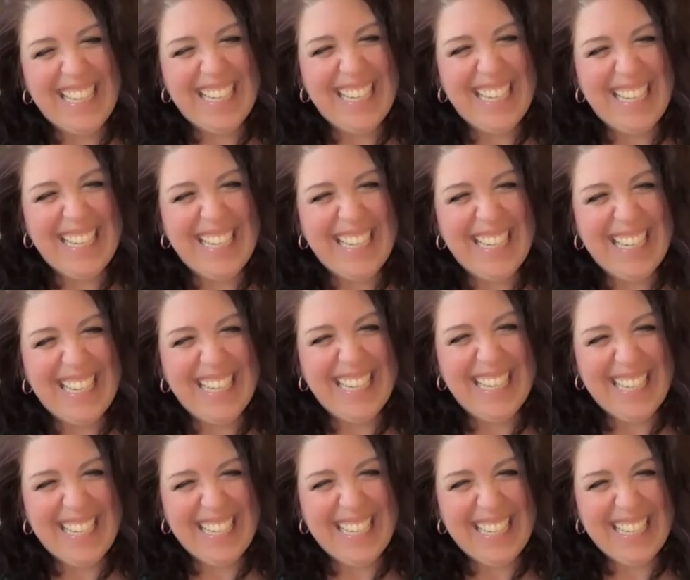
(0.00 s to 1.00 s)

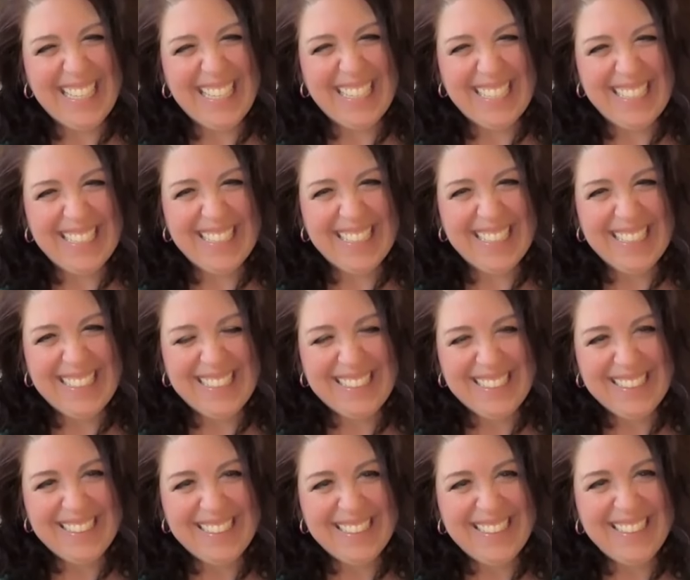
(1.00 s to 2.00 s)

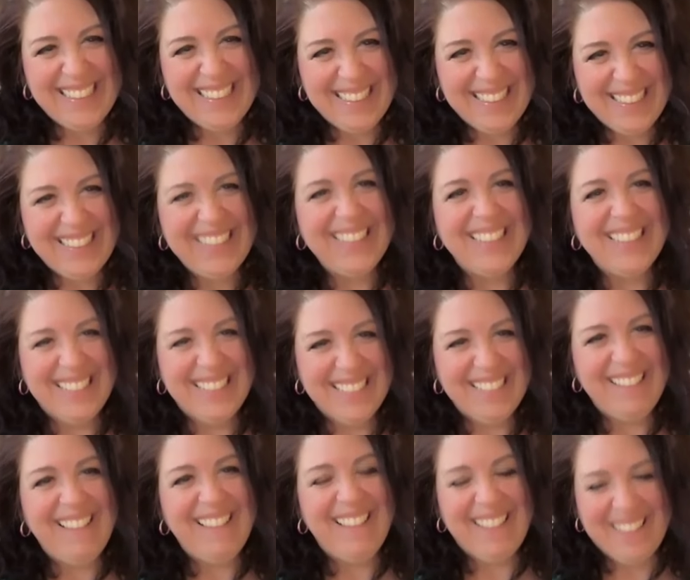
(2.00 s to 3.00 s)

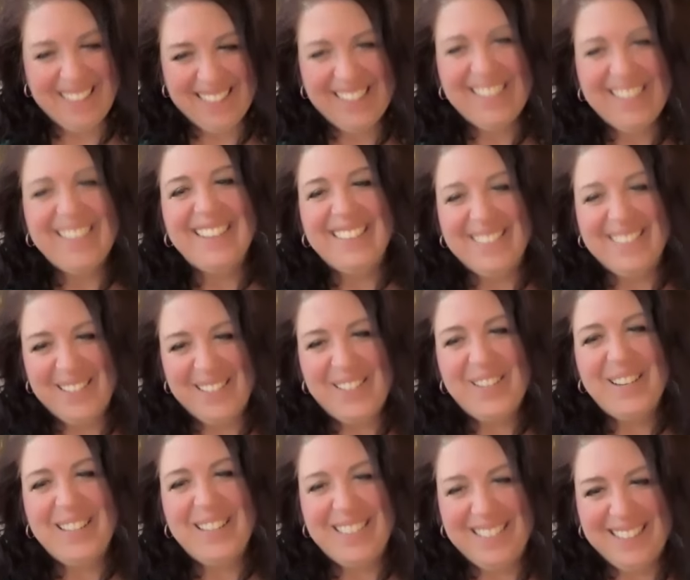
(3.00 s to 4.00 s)

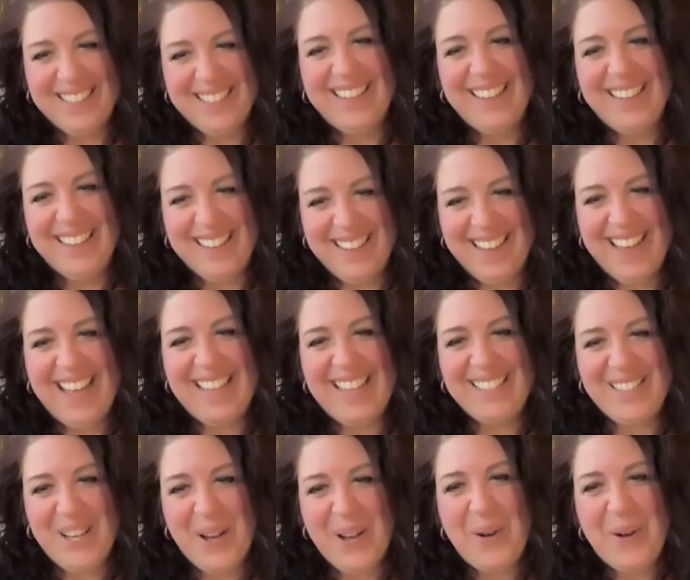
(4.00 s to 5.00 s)

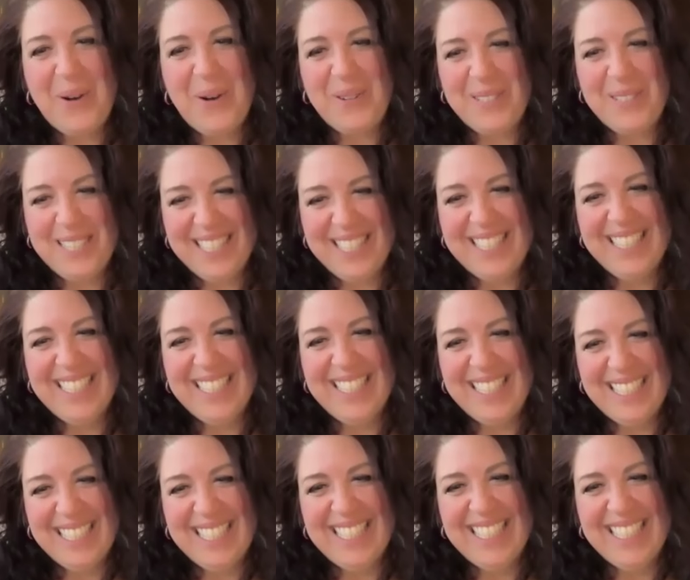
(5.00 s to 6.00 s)

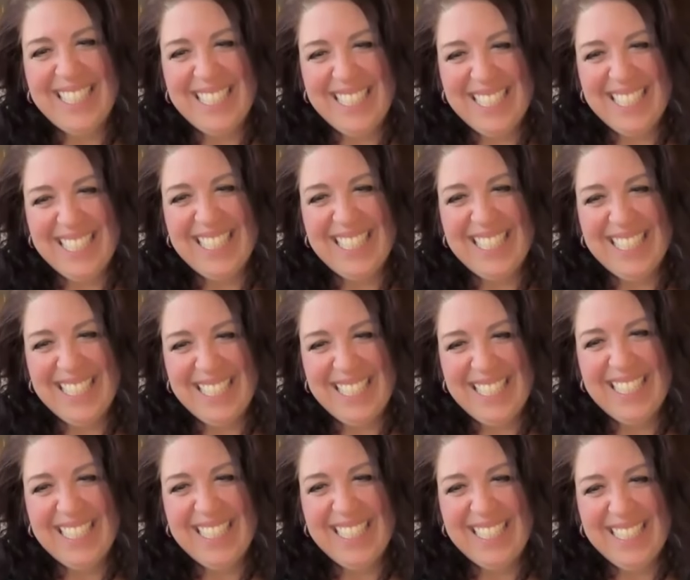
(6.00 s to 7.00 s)

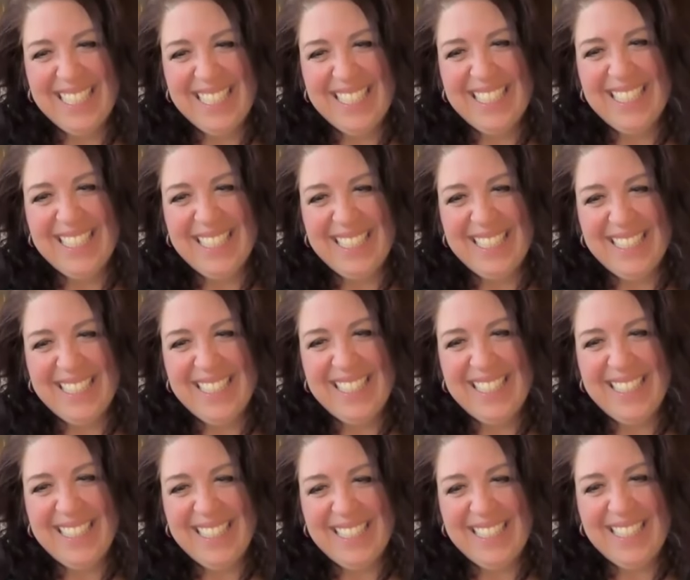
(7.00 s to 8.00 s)
(silent)